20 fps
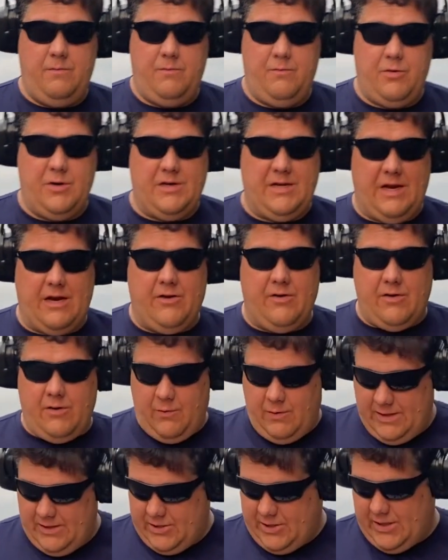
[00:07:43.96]
particularly
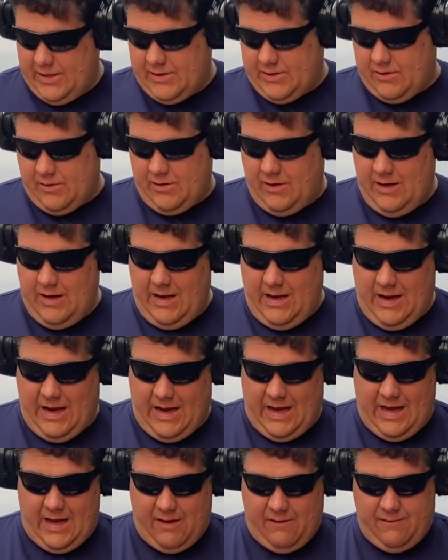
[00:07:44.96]
Winchester.
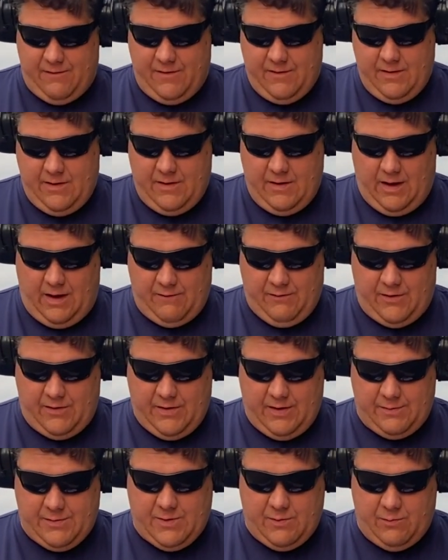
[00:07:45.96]
I've
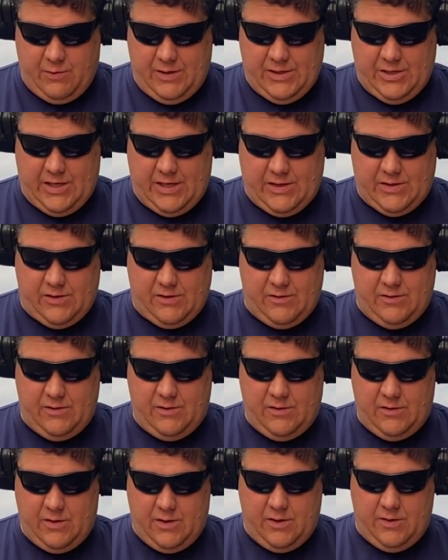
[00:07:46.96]
loaded up some Winchester
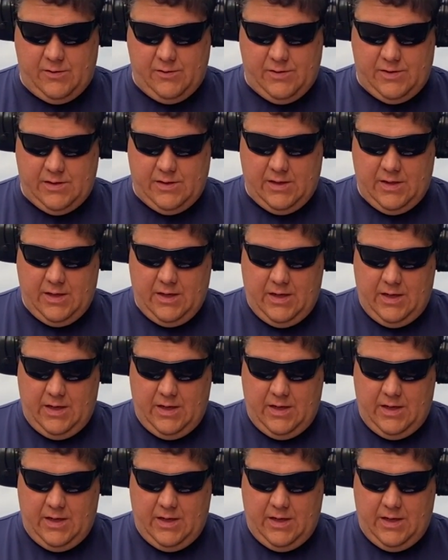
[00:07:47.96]
loads,